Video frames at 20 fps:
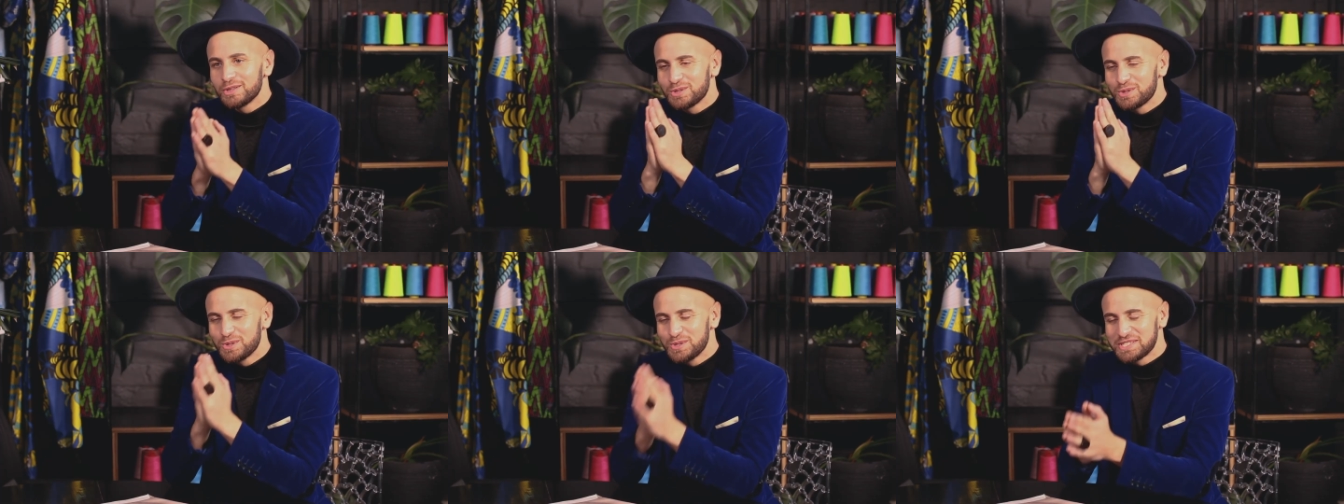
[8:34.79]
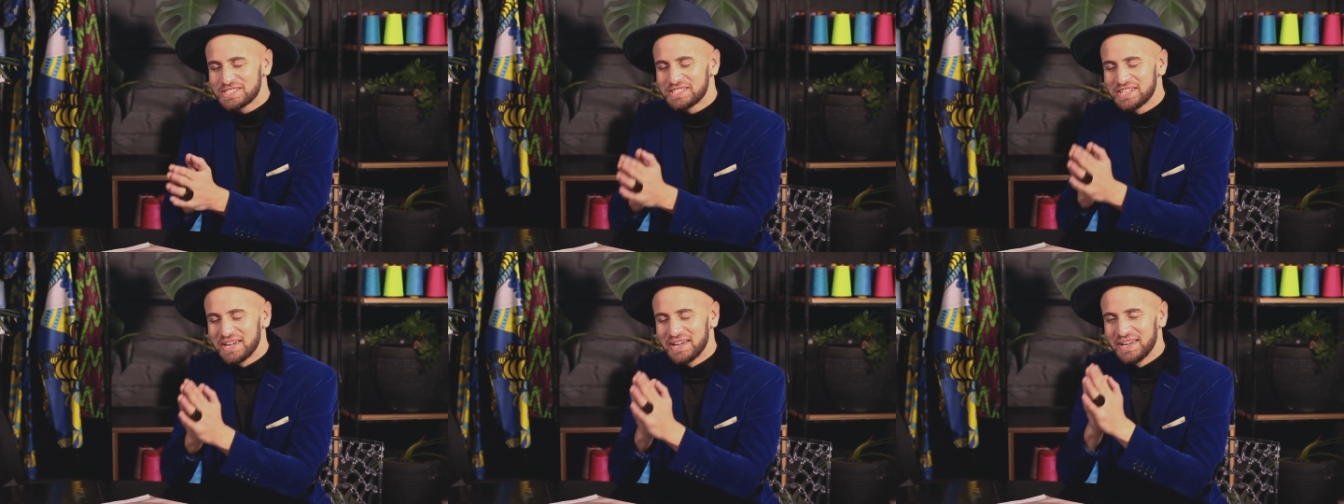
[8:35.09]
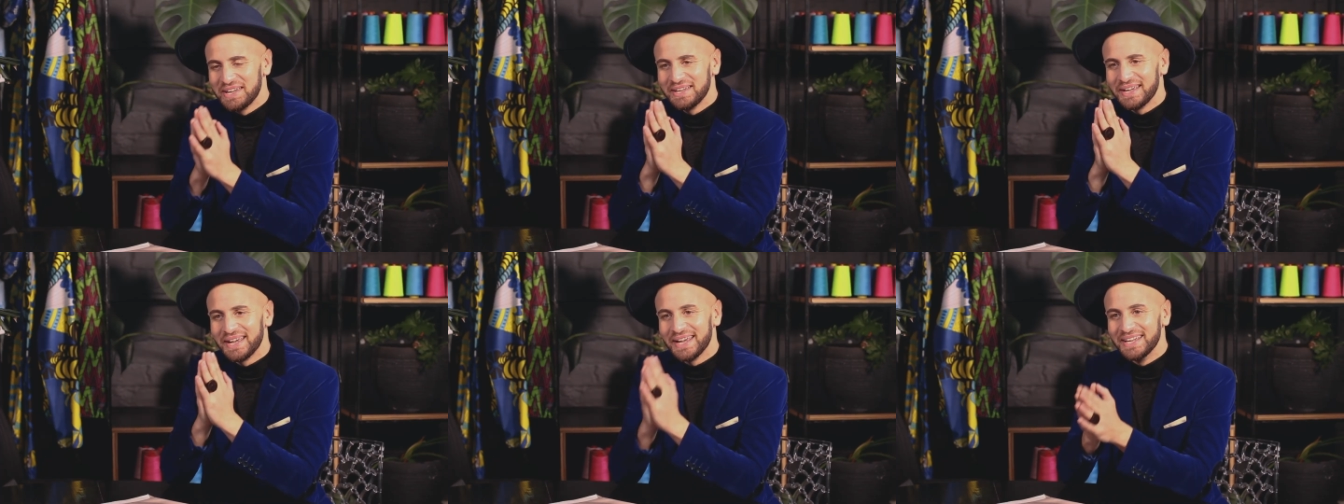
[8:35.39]
to
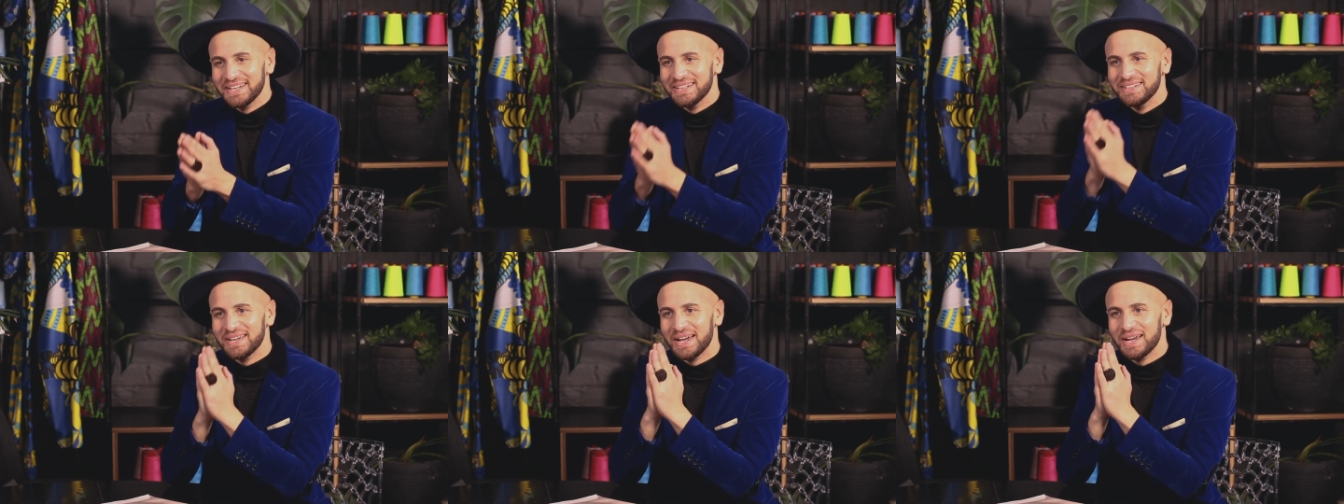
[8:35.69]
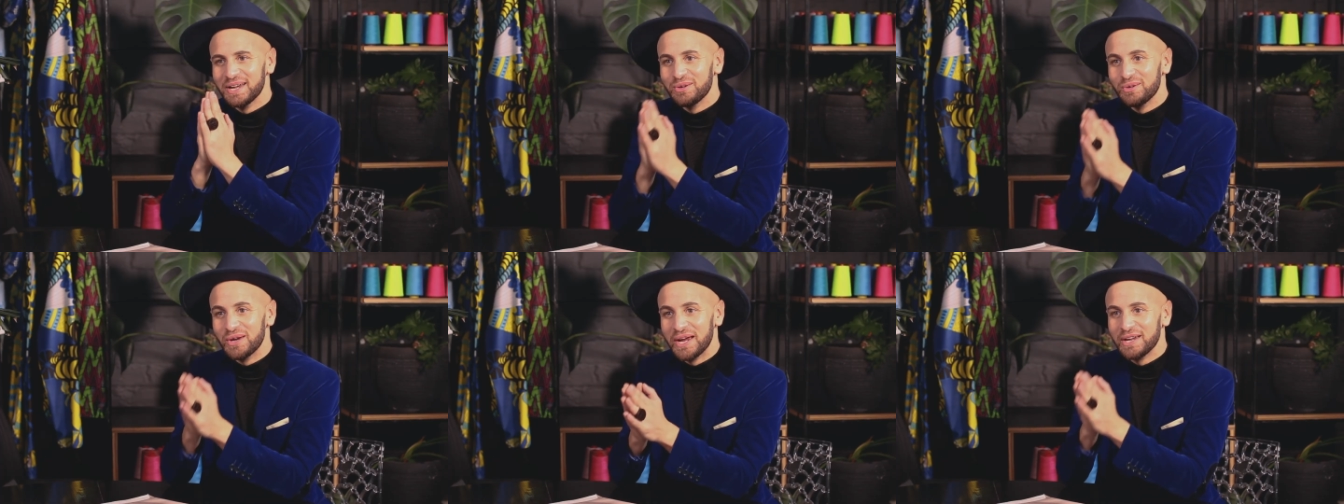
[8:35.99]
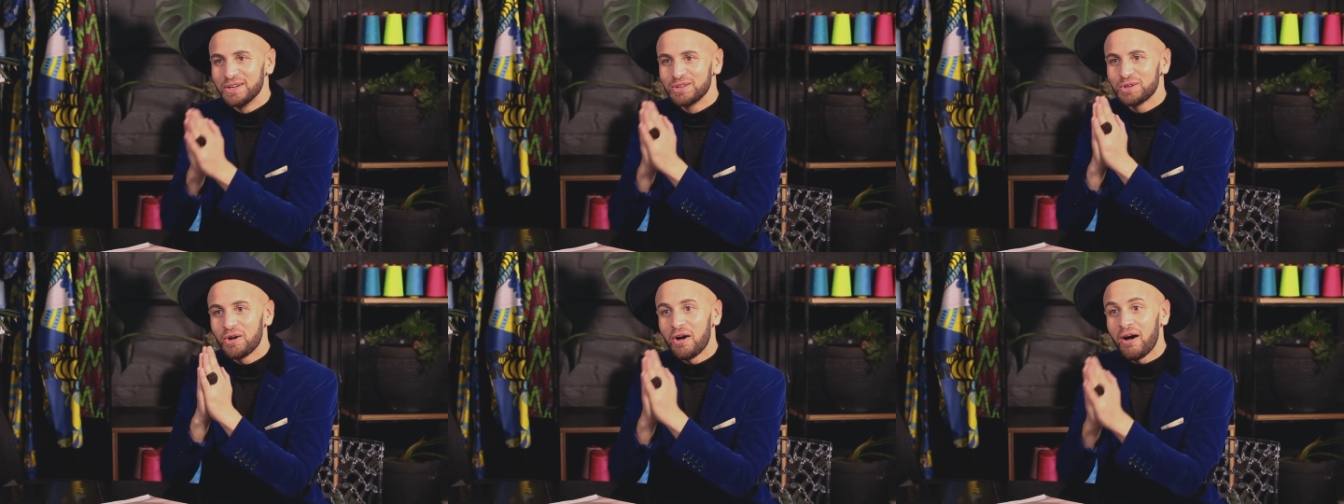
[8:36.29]
say in a
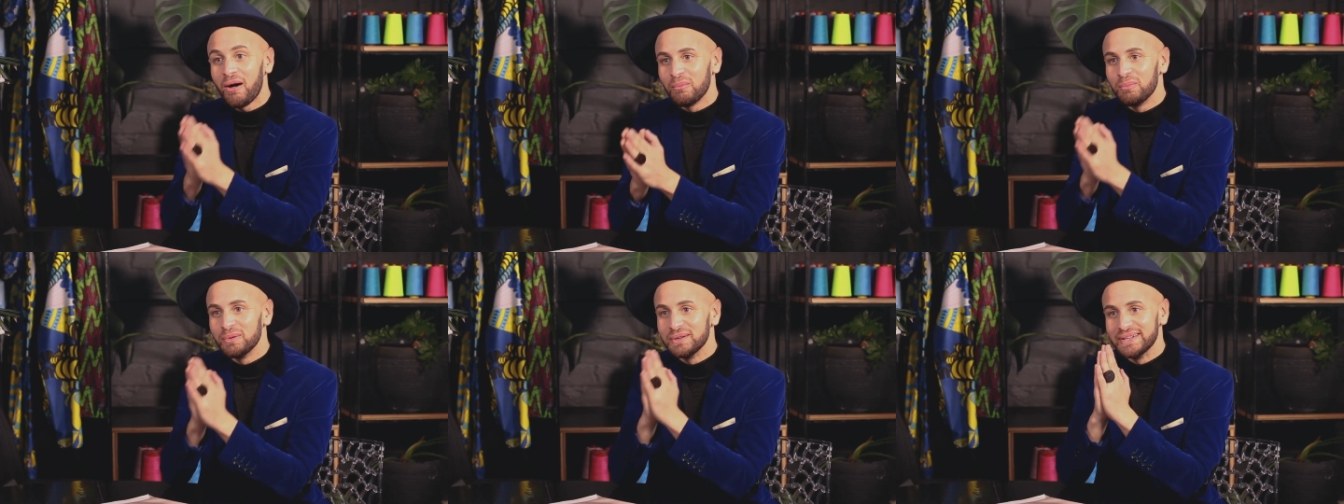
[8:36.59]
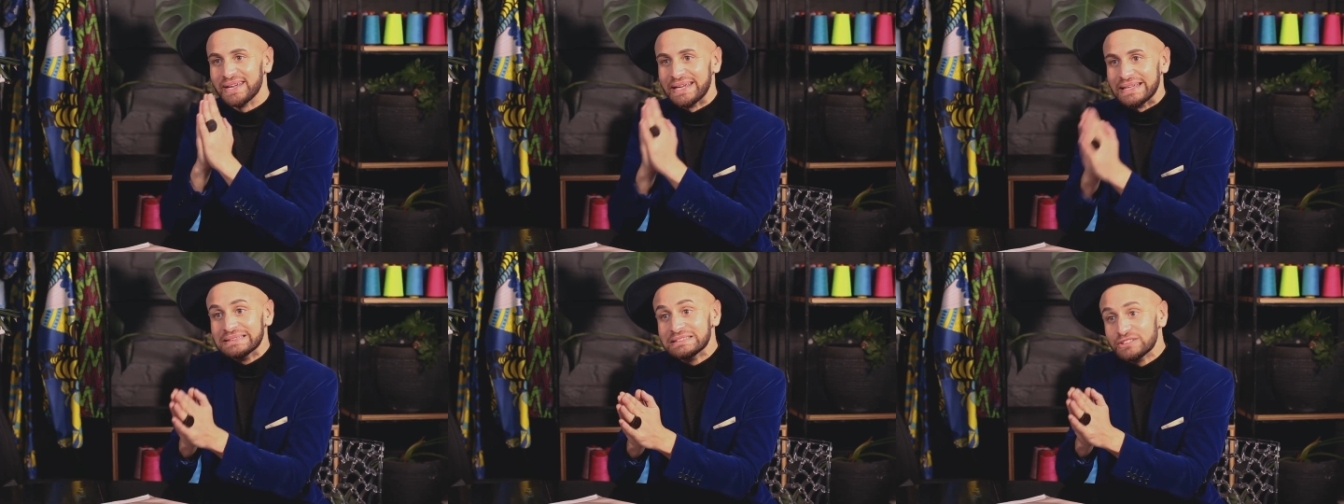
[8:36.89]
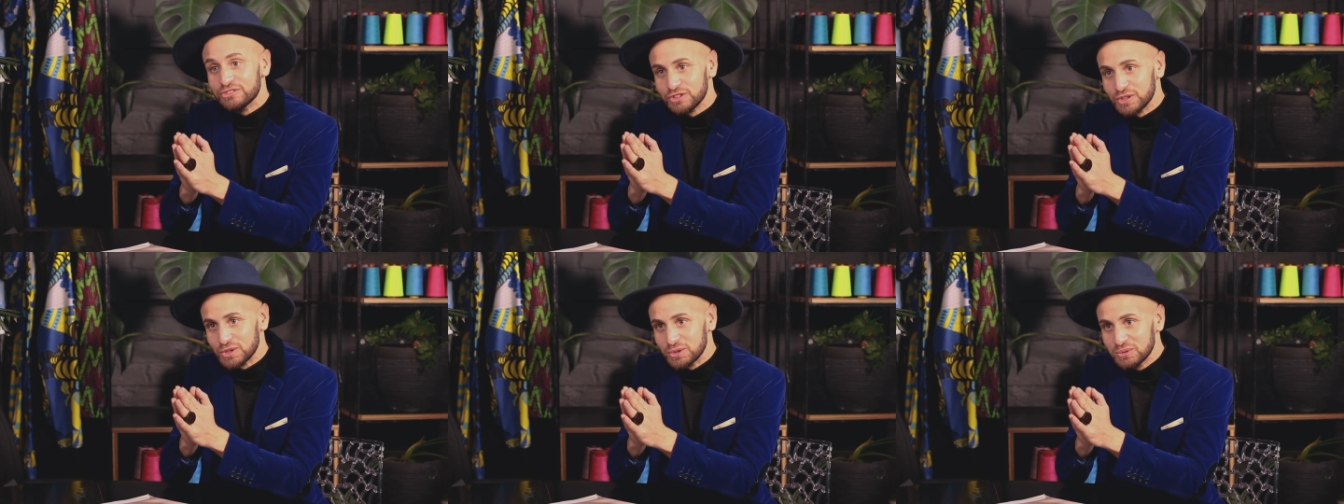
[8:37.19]
red carpet
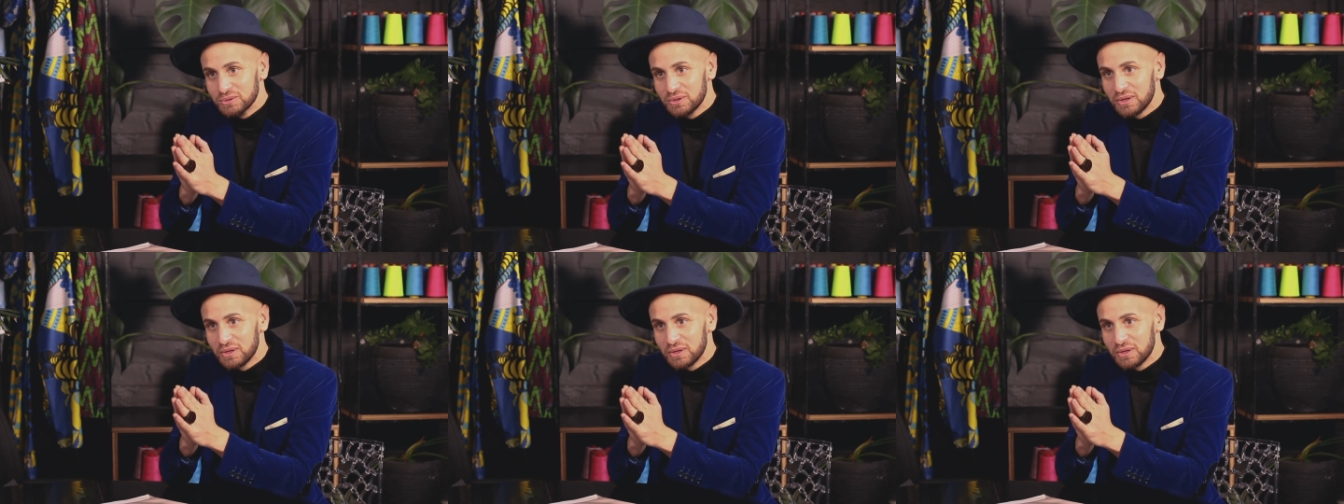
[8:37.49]
interview.